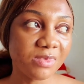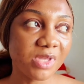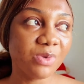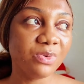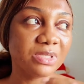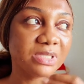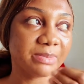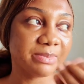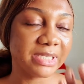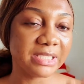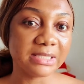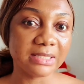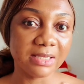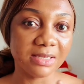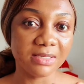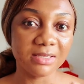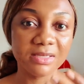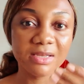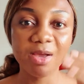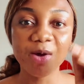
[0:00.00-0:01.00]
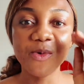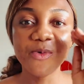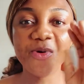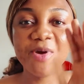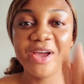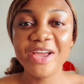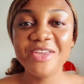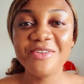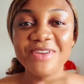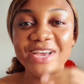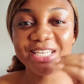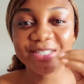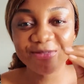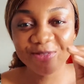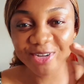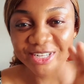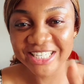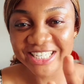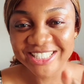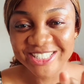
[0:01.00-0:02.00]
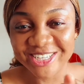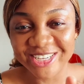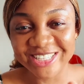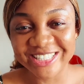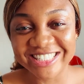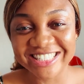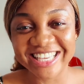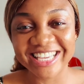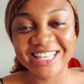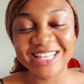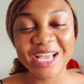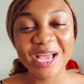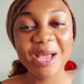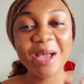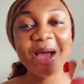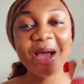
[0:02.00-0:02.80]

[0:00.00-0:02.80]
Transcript: what am I saying? When you exfoliate your skin,